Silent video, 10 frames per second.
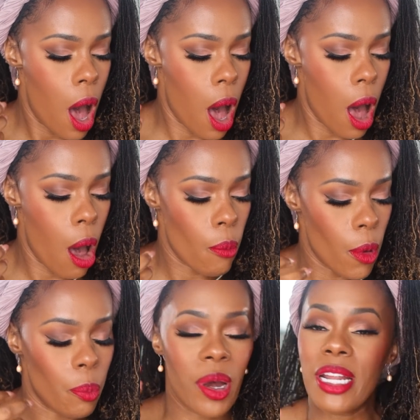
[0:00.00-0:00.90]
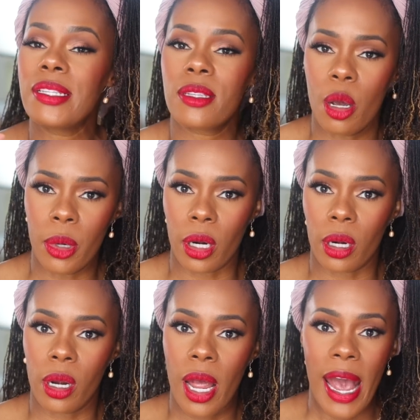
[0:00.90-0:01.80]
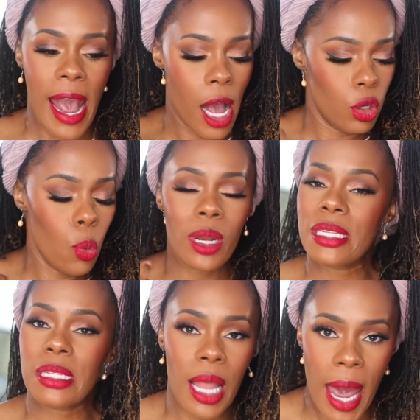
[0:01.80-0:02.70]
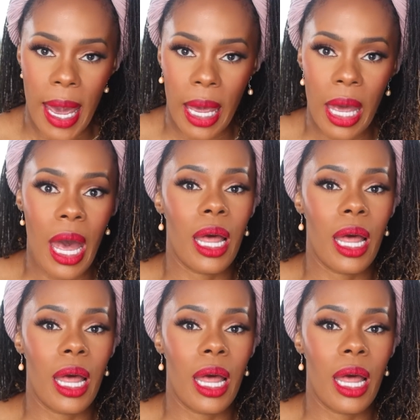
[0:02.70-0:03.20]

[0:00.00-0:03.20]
but it's summer and you want to slay.